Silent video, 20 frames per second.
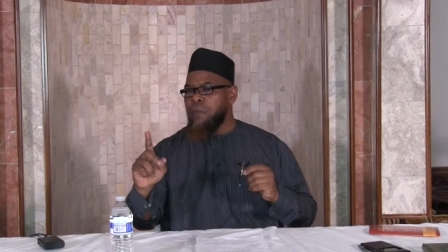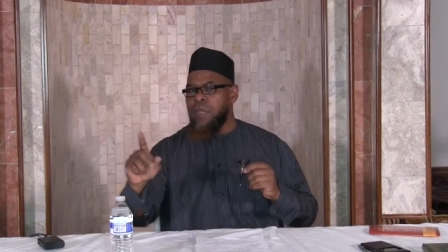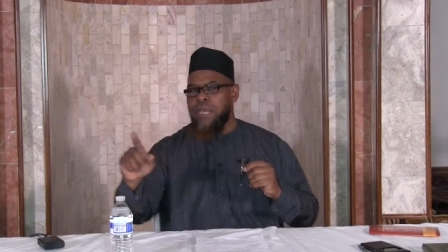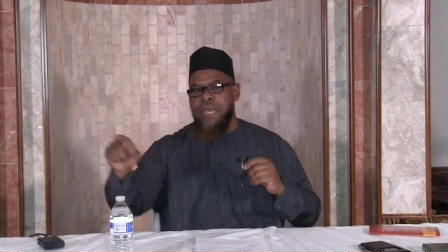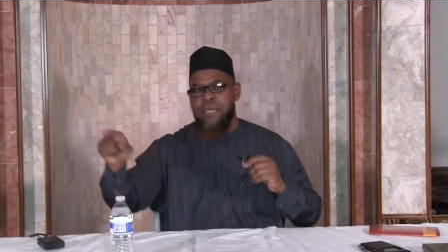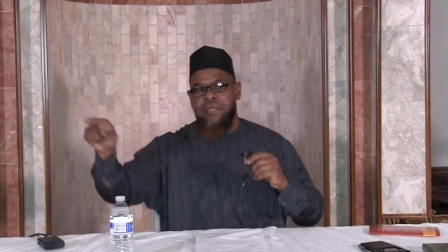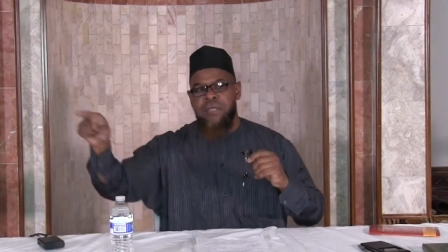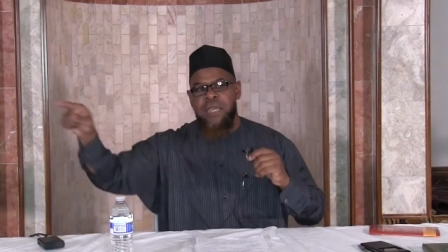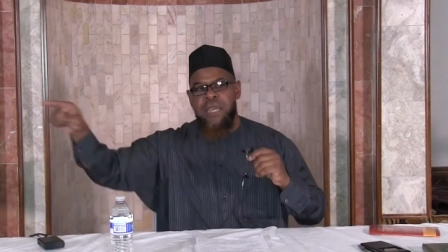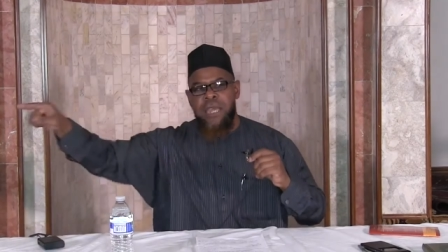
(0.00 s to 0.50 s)

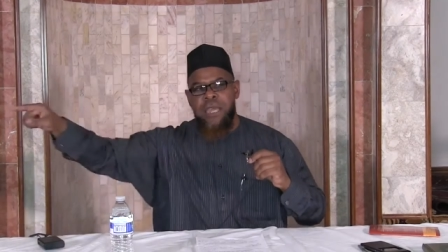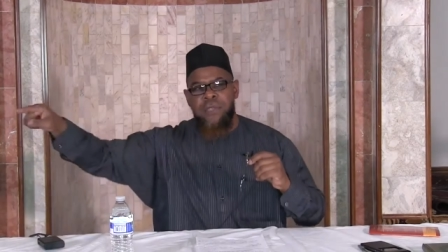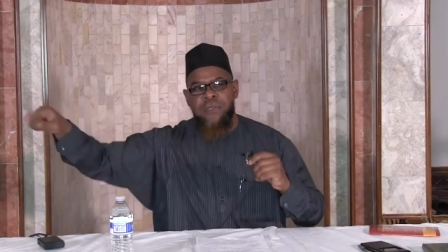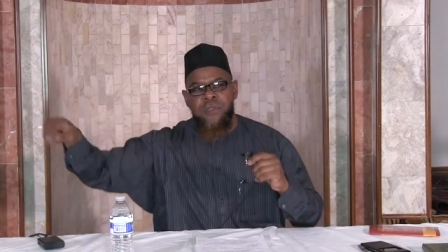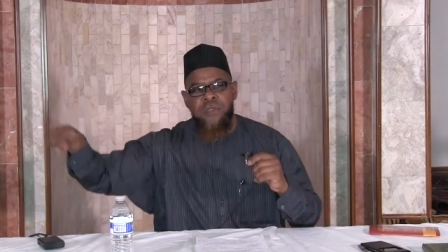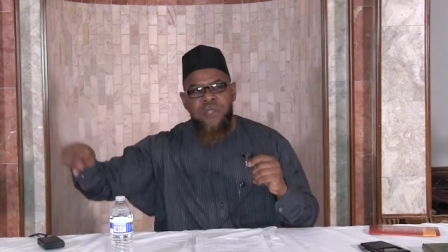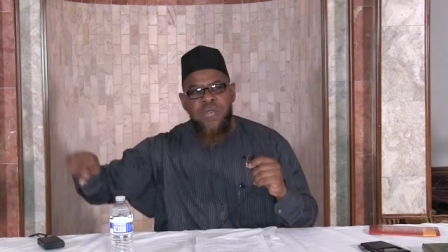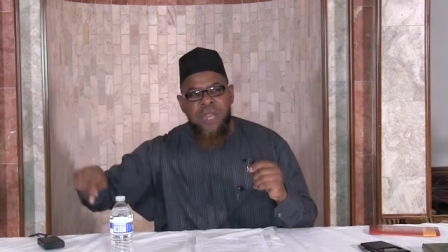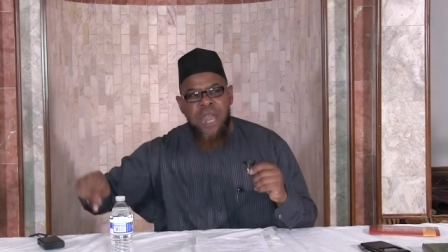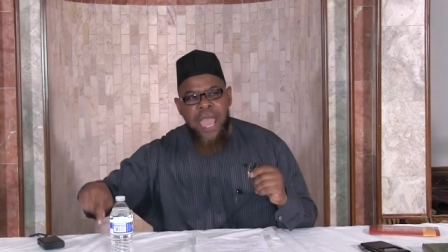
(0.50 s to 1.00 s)
These
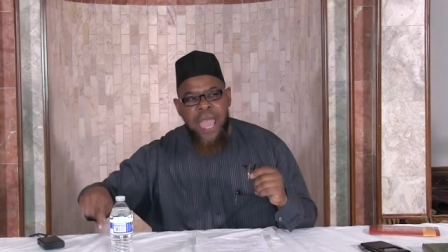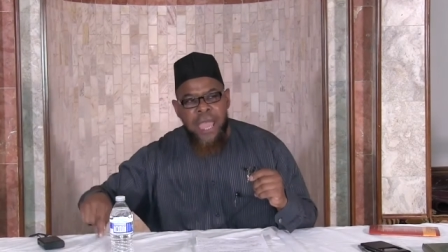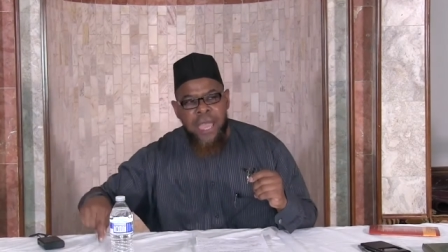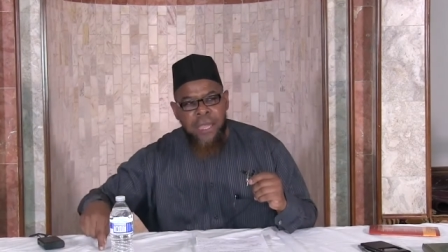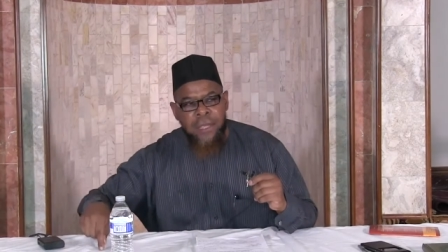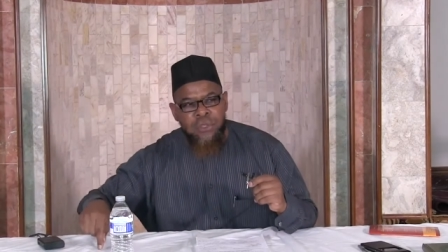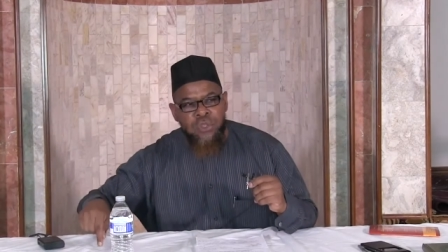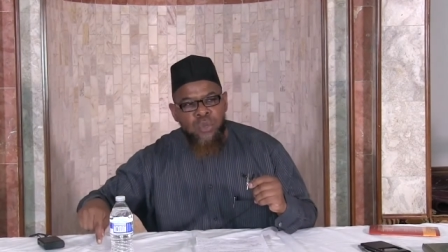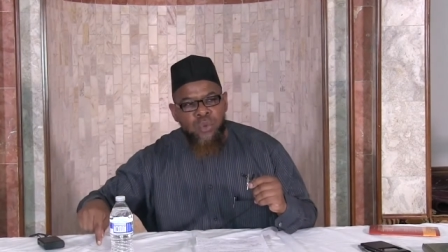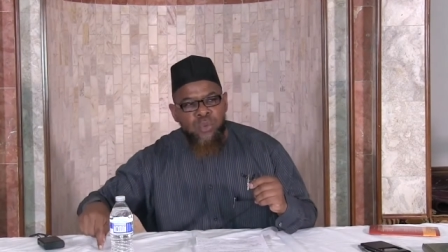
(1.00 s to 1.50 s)
kids
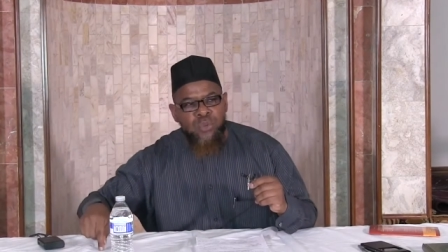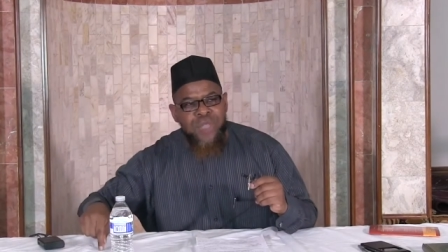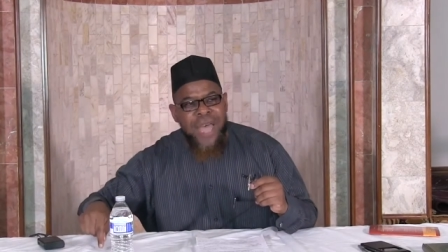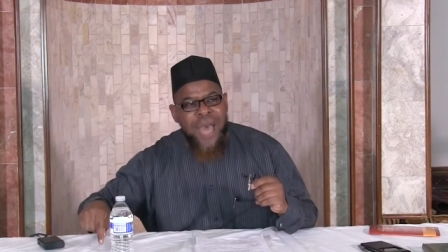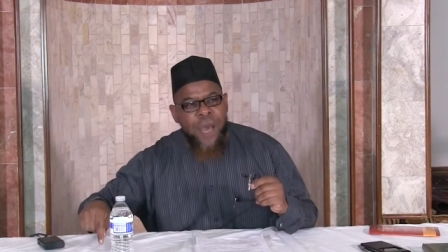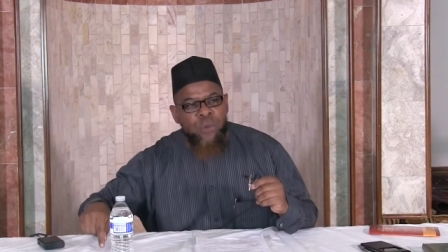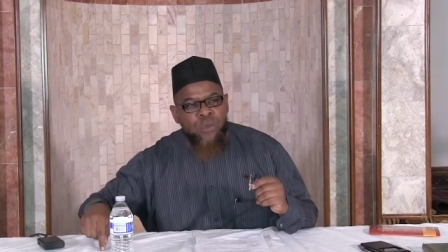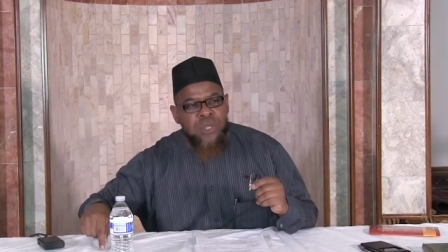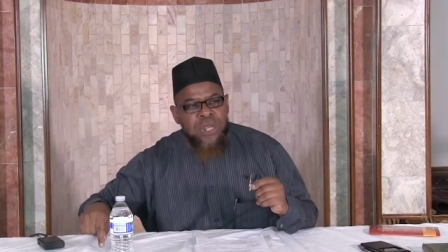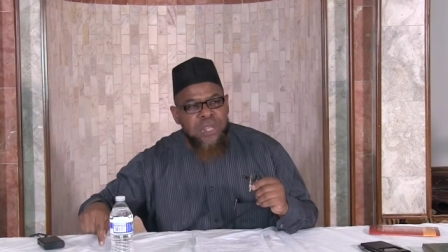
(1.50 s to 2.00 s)
today,
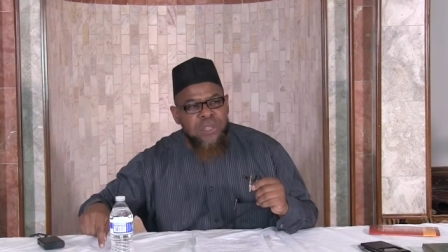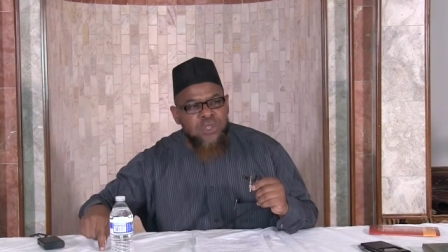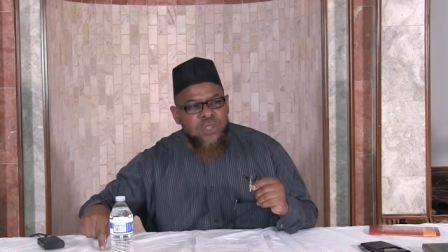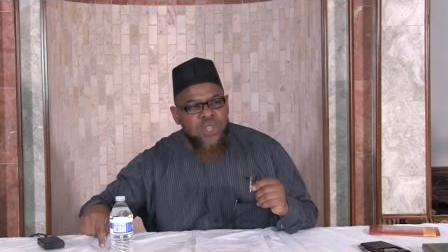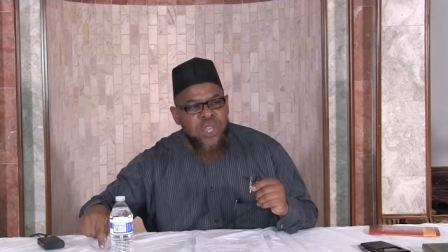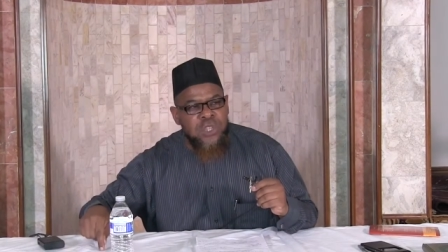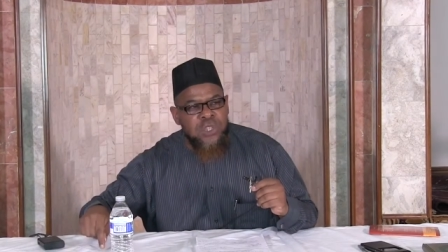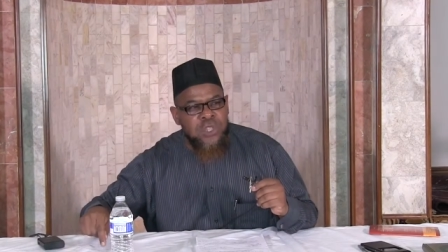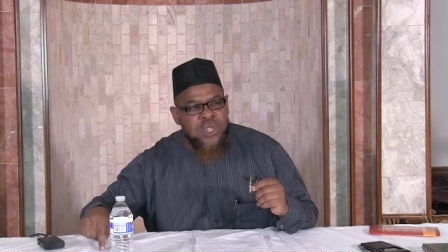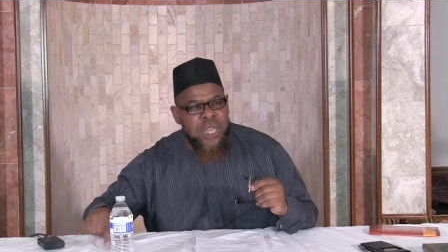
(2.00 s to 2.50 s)

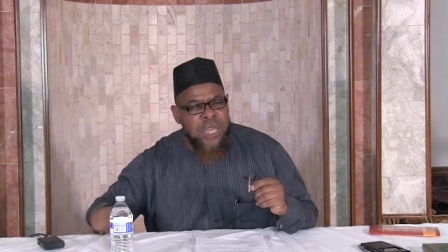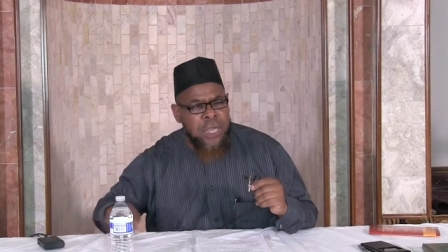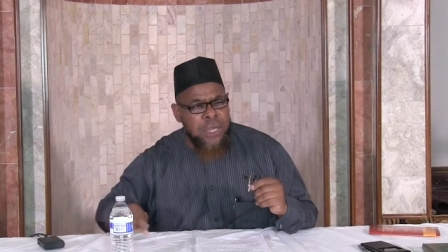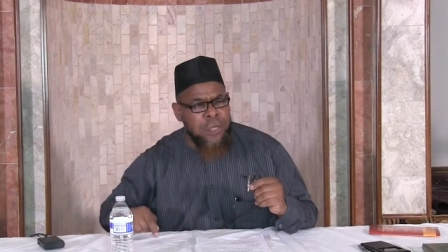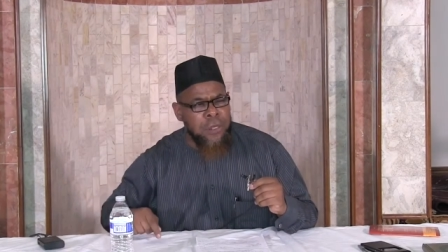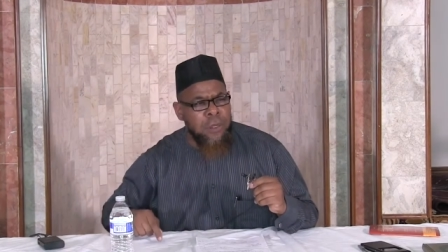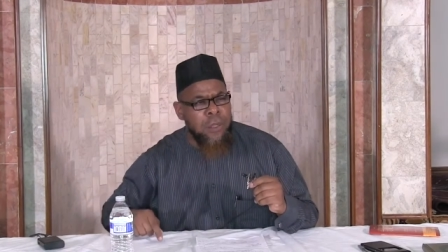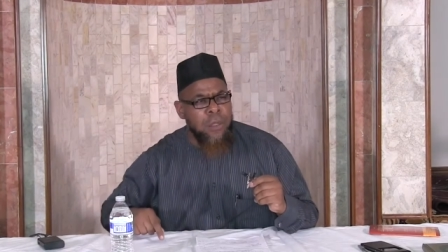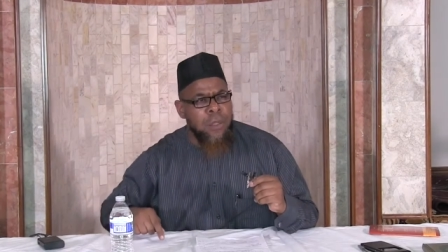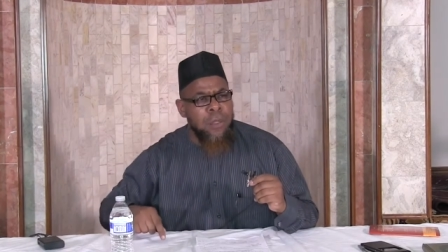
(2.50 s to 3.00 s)

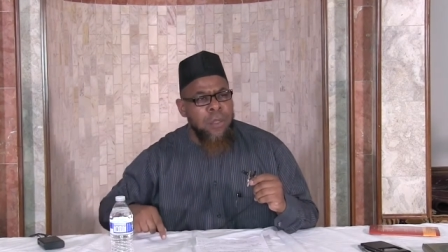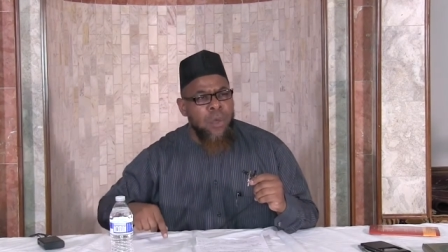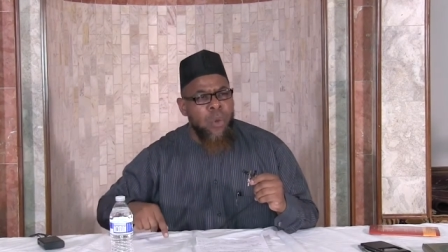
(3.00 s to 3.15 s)
2016,